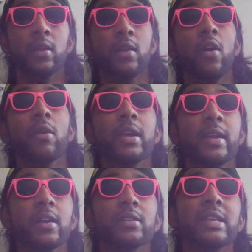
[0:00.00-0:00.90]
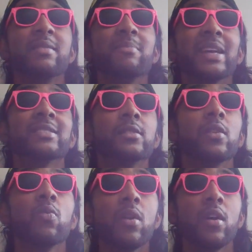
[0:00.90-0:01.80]
No, right here, Team Best in
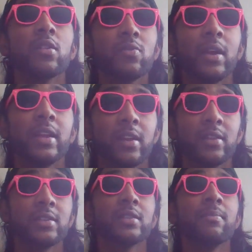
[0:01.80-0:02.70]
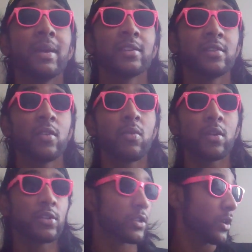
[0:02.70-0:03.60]
the World right here. This is the Best in the
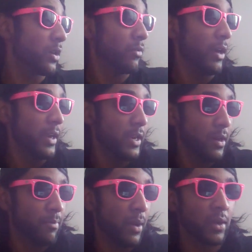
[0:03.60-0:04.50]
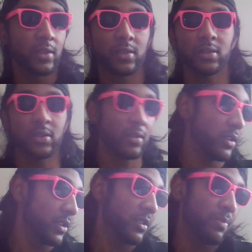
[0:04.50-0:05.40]
World shirt right here. Punk's,
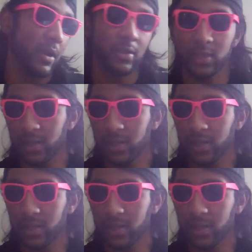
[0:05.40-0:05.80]
this is Punk